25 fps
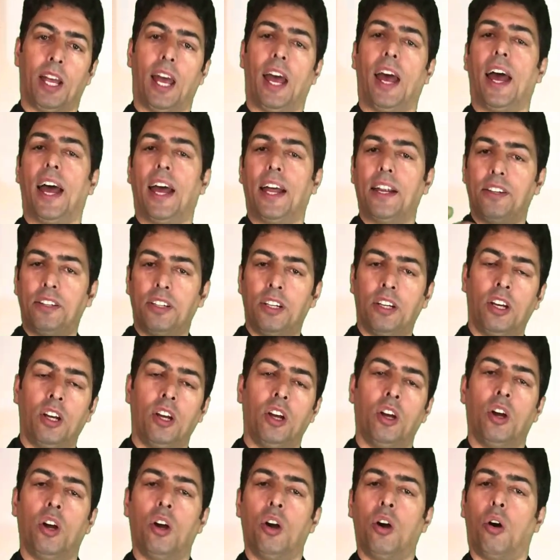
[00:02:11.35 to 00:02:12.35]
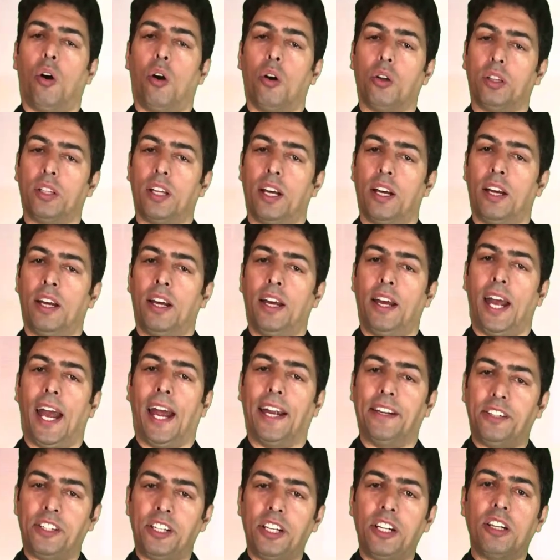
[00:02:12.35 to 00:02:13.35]
And on the
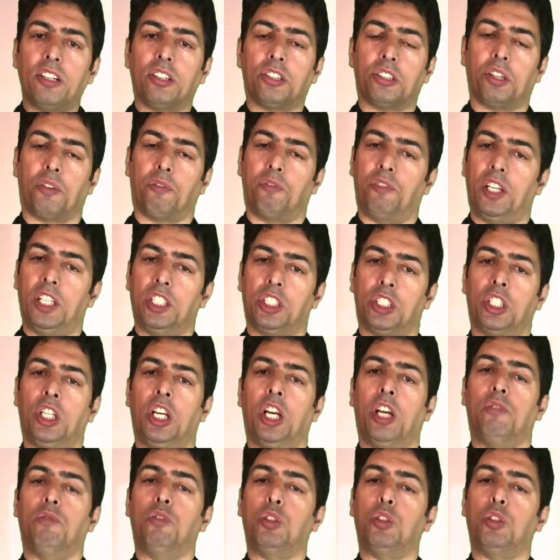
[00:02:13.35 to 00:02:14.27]
anterior surface,